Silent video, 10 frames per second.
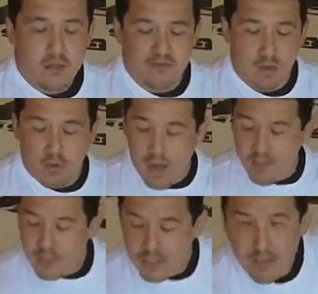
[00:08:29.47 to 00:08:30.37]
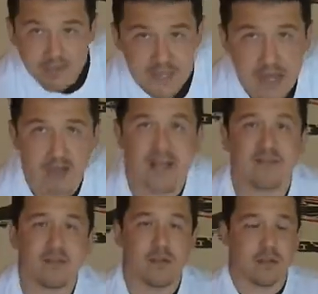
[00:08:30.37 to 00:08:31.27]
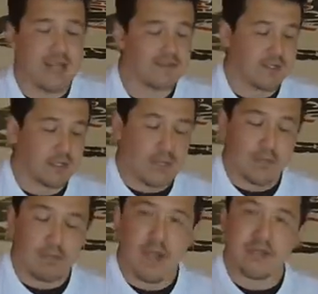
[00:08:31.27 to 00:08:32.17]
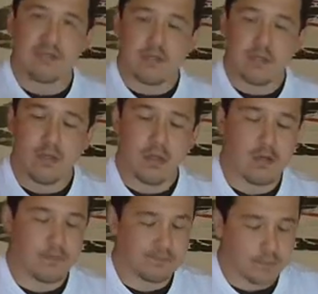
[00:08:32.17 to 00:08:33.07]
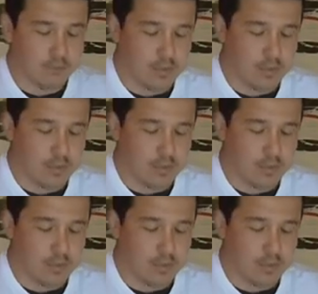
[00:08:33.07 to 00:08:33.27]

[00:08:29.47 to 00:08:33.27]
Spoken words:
So I'm going to use that elastic knee brace here,